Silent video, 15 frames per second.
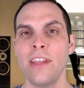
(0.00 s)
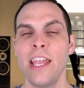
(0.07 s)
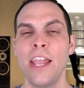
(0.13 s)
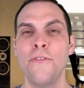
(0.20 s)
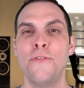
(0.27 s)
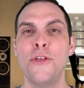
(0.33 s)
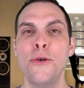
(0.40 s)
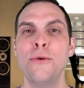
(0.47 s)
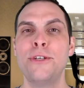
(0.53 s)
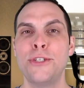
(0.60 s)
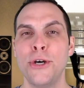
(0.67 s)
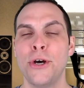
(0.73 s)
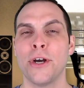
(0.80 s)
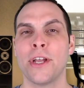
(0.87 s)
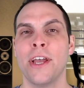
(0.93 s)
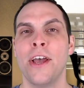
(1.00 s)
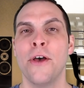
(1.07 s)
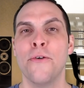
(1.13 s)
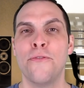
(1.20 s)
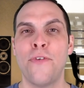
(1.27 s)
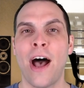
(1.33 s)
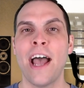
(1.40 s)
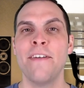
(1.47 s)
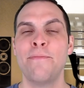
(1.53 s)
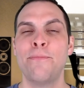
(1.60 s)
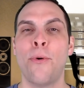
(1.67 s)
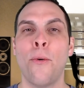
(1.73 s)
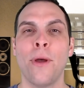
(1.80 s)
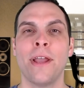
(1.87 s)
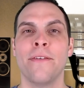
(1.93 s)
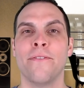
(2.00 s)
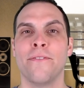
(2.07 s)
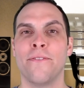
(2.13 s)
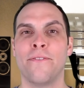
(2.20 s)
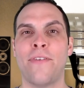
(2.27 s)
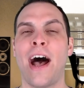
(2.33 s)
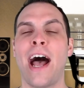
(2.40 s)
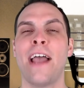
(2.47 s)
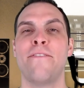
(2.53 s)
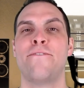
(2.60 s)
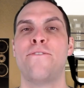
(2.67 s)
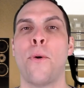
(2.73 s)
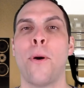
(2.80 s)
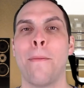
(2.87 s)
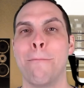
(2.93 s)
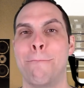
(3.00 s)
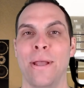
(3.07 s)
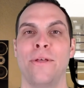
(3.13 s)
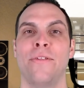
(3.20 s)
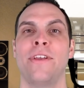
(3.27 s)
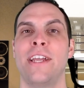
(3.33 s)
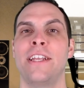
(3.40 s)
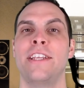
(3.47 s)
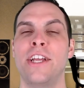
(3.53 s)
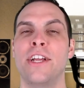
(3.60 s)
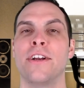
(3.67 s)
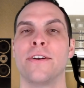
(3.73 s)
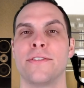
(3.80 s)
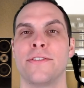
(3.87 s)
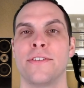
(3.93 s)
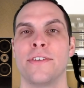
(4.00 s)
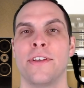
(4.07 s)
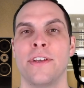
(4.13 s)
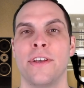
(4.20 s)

If you took 5.54 billion years